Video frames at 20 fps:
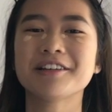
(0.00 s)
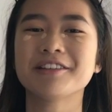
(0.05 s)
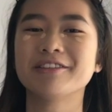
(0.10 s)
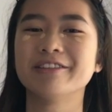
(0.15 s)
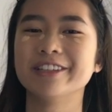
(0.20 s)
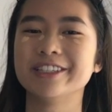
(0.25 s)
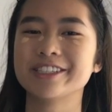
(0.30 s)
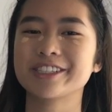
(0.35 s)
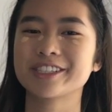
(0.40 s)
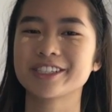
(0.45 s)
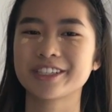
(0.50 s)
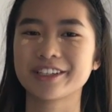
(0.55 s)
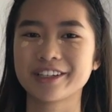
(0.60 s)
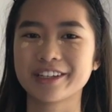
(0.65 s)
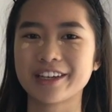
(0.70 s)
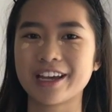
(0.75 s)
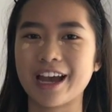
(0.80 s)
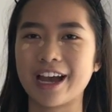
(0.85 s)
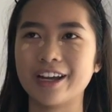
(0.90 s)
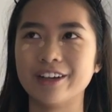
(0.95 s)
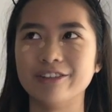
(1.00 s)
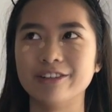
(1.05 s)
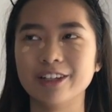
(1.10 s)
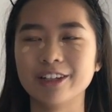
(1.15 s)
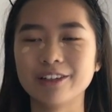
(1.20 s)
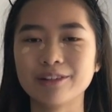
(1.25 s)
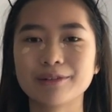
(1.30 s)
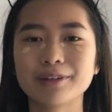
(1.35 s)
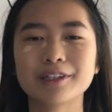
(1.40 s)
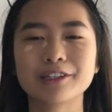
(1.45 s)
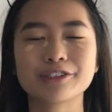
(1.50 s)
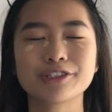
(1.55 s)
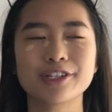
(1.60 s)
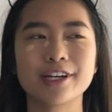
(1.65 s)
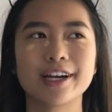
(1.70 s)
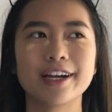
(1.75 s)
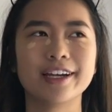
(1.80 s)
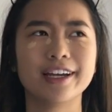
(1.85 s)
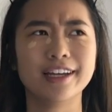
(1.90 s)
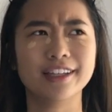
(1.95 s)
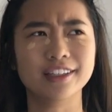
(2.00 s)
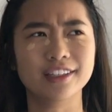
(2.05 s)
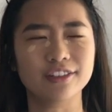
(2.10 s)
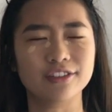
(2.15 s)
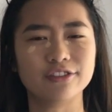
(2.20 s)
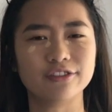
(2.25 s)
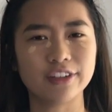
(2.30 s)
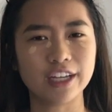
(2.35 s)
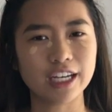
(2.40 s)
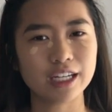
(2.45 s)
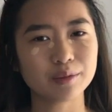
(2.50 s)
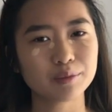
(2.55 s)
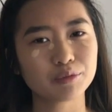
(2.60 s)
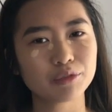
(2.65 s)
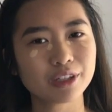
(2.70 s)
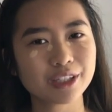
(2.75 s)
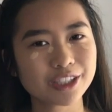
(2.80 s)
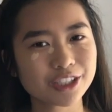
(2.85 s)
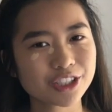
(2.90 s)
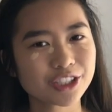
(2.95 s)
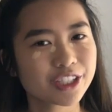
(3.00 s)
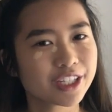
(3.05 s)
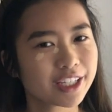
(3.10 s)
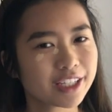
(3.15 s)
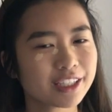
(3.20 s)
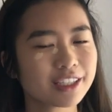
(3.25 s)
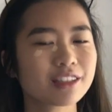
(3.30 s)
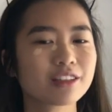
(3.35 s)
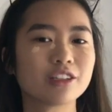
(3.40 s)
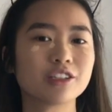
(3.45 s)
which I really want to try, and the fan brush kit,